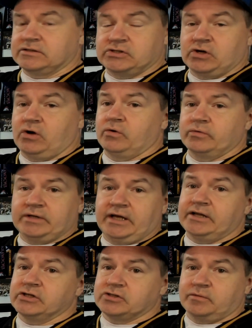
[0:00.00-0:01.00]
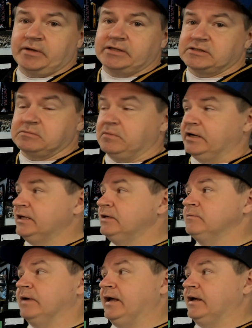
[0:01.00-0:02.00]
So the NHL made some
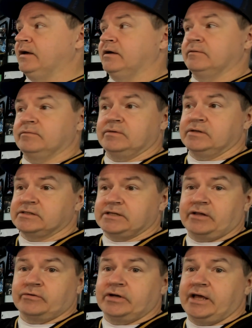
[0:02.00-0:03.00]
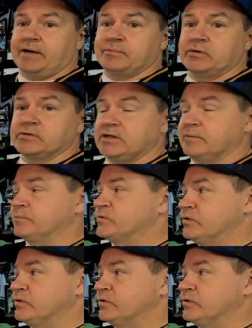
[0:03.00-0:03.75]
money and the salary cap goes up.